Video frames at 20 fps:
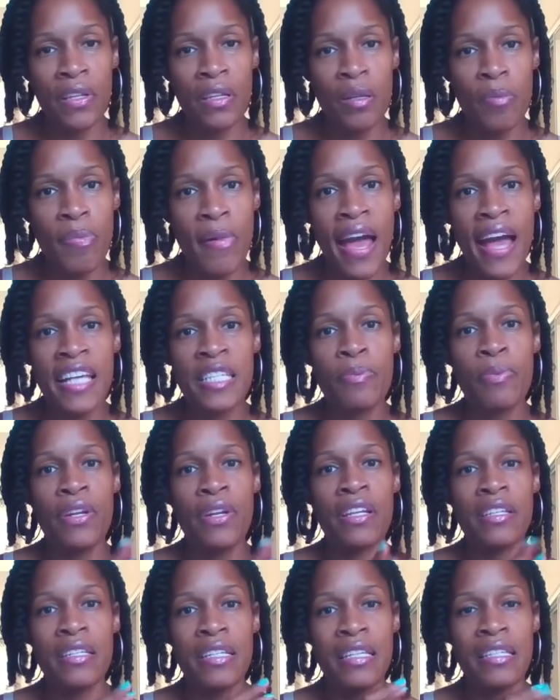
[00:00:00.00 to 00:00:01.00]
with in the past,
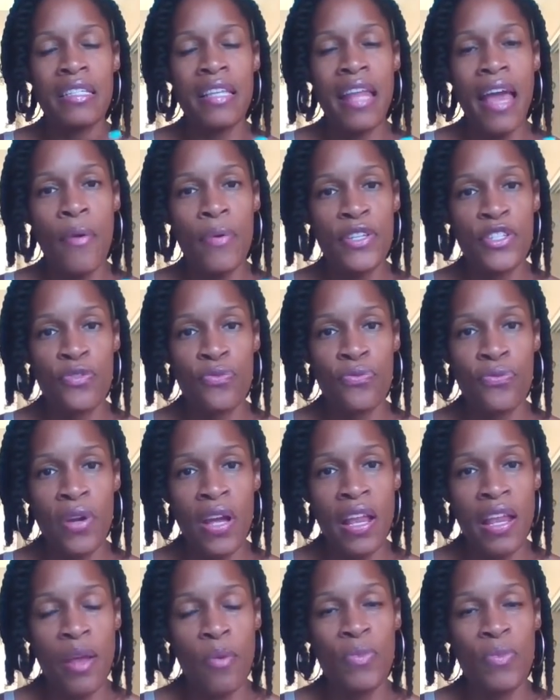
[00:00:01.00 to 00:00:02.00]
but is now his
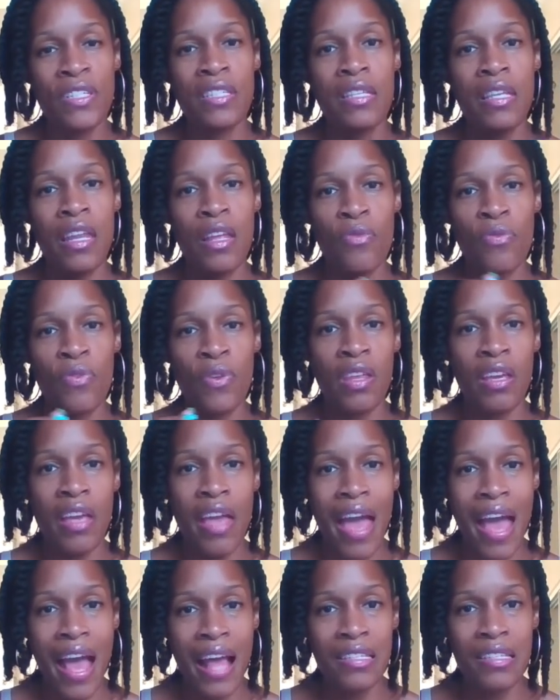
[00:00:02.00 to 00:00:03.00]
friend and was sitting for the
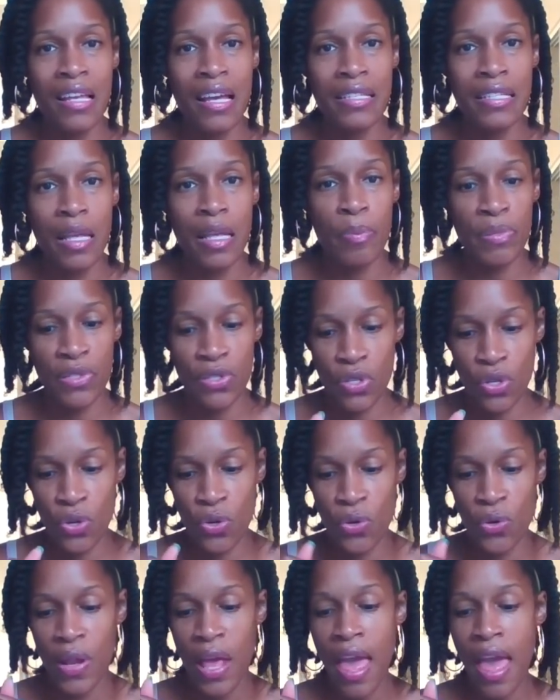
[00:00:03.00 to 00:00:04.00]
cats last
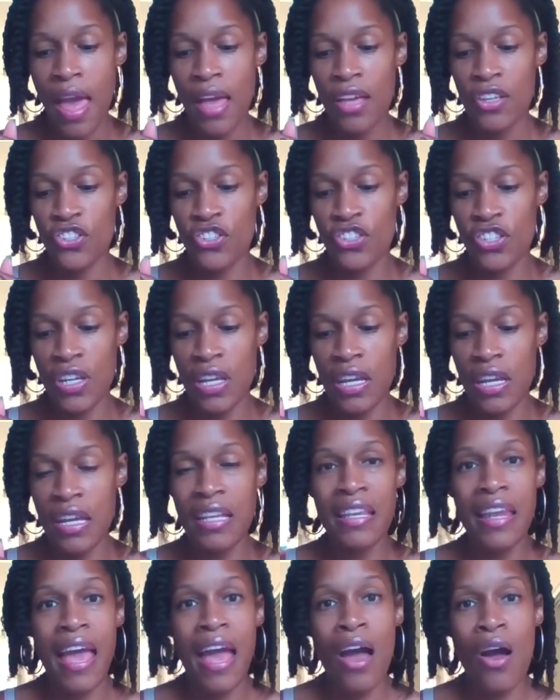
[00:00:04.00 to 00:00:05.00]
episode,
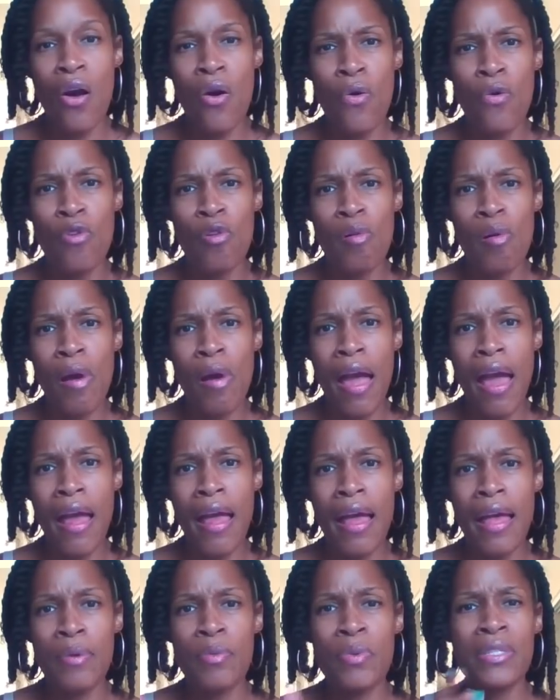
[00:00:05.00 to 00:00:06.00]
she now
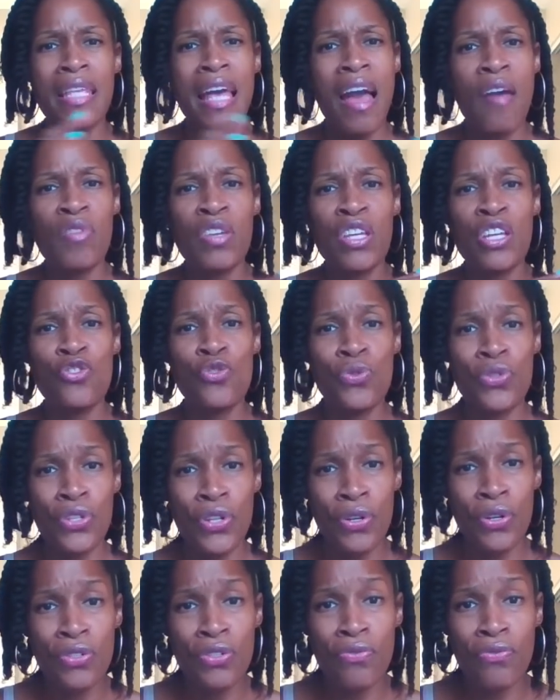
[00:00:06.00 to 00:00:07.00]
was having issues
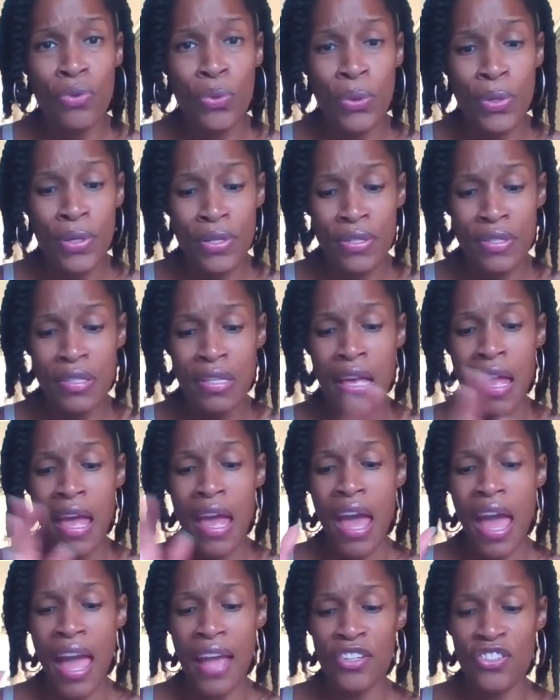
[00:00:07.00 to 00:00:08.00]
in her divorce
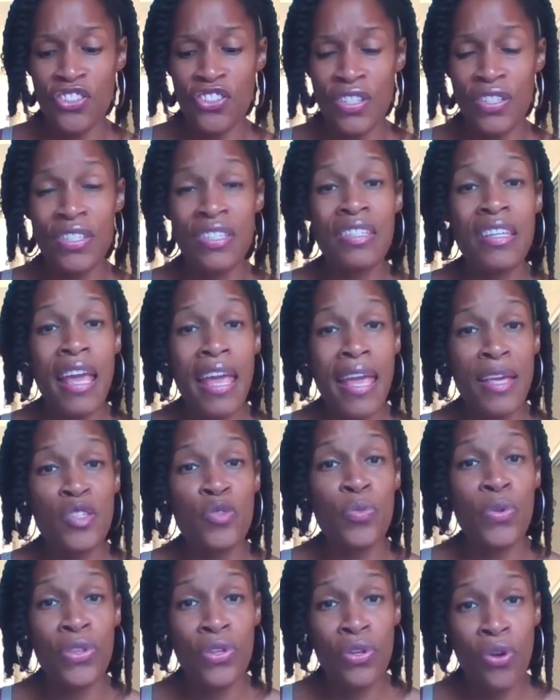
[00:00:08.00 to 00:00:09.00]
and she
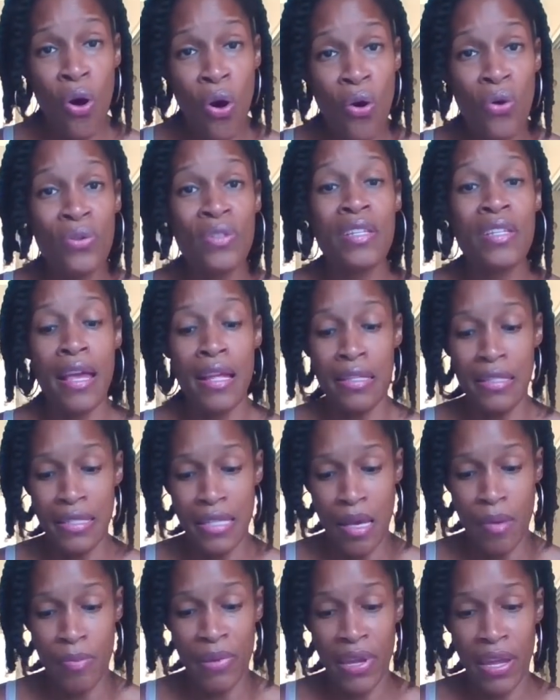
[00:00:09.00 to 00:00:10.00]
stays with Colt and
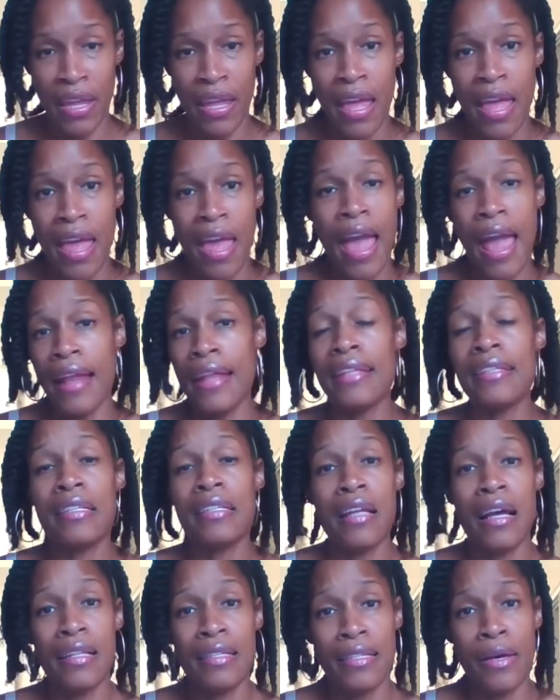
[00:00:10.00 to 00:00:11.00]
Debbie. And he
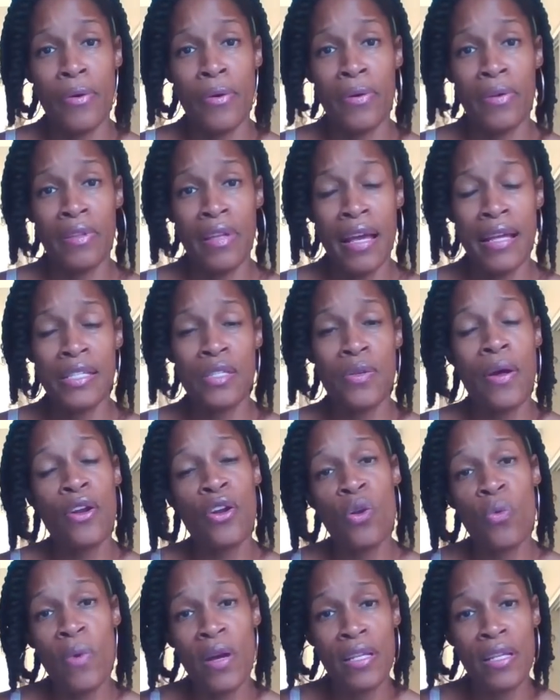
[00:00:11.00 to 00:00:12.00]
did not tell her that. So I
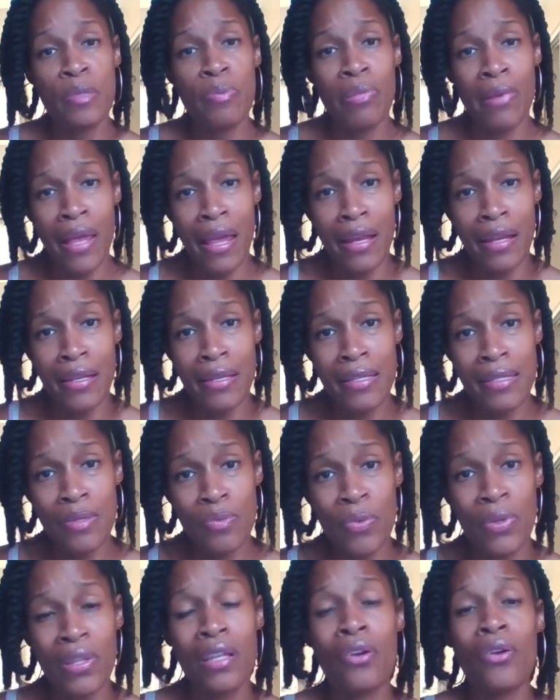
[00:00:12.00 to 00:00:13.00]
don't know what his plan
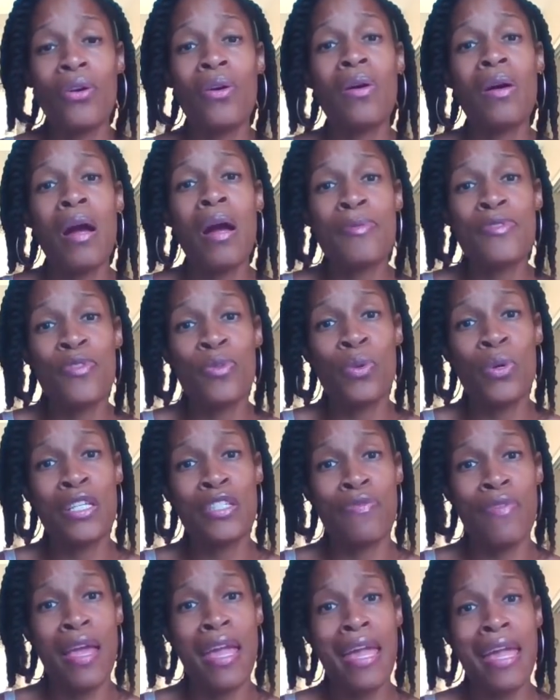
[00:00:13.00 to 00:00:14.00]
is. When the girl comes from
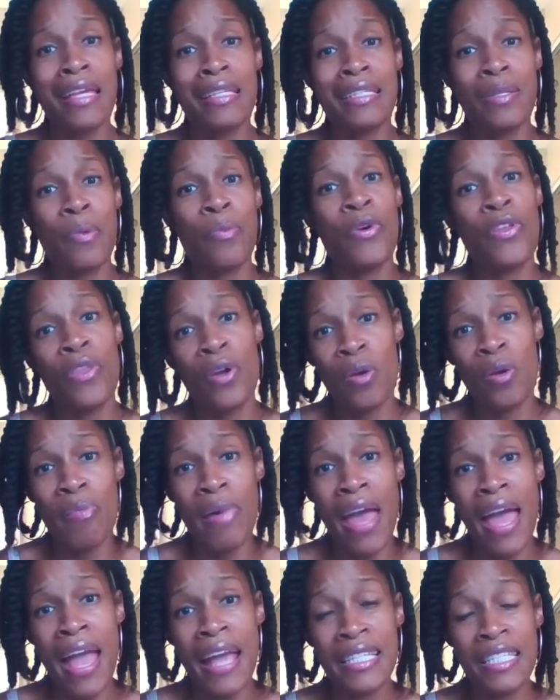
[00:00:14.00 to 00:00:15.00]
Las Vegas with her
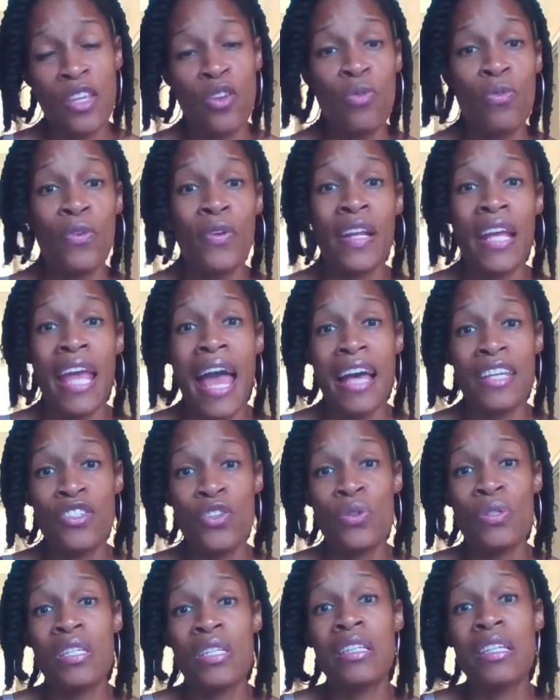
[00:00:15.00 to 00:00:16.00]
bags and you've already
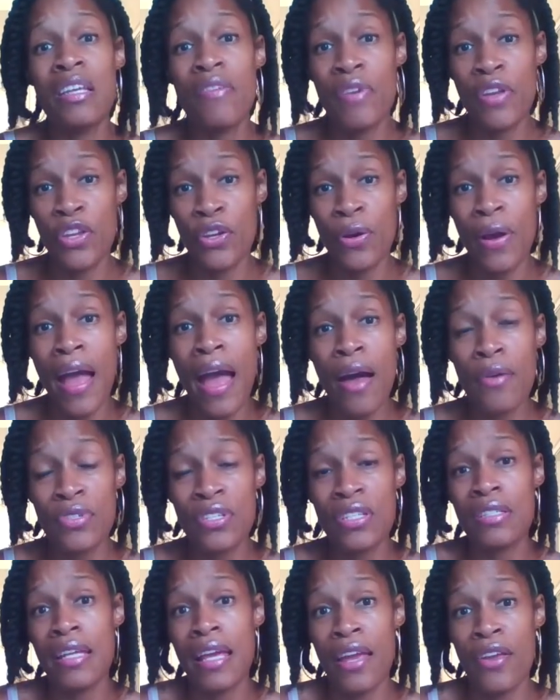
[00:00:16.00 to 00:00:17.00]
asked her to live at your house,
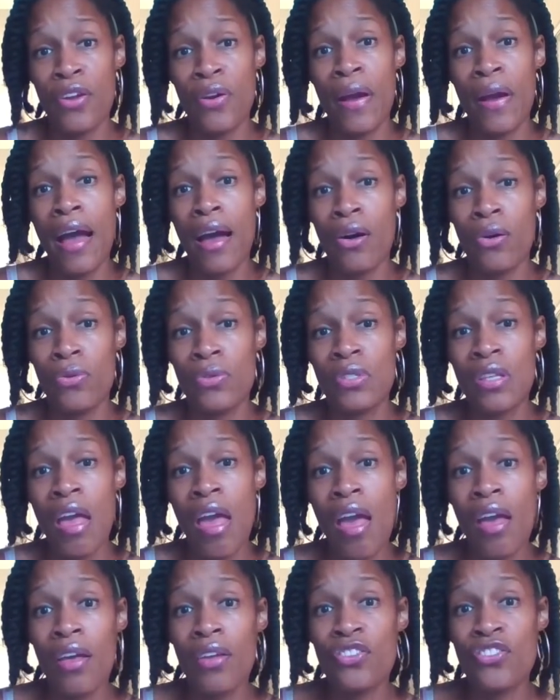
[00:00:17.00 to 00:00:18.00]
to stay at your house,
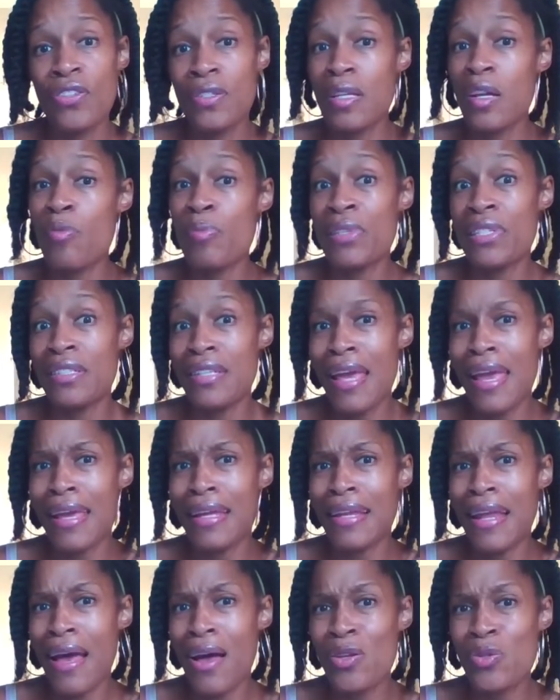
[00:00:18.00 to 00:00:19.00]
she's going to be staying
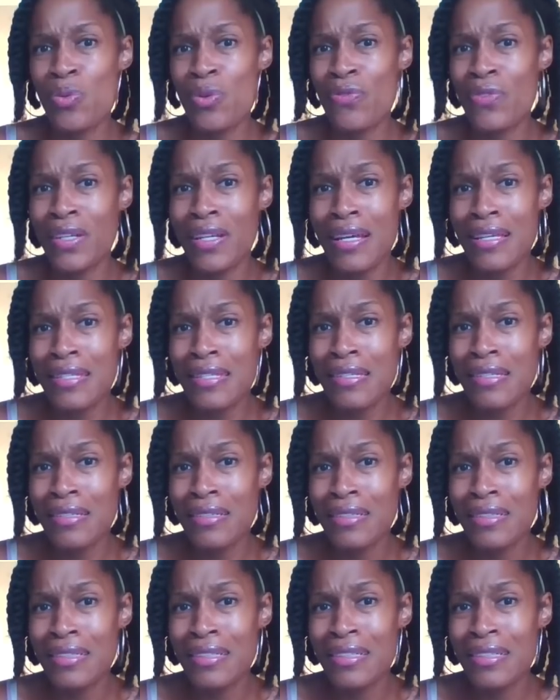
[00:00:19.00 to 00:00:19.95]
in the house with Vanessa?